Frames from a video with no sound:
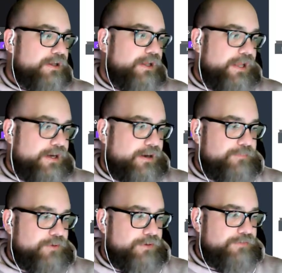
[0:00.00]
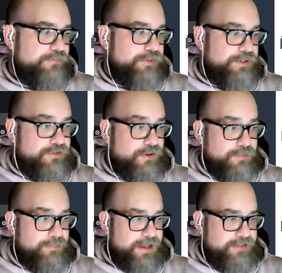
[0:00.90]
and I'm going through the
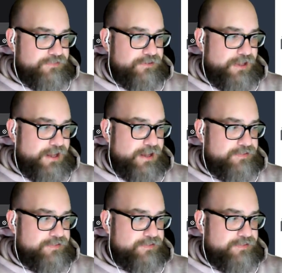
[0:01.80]
Tournament Master class.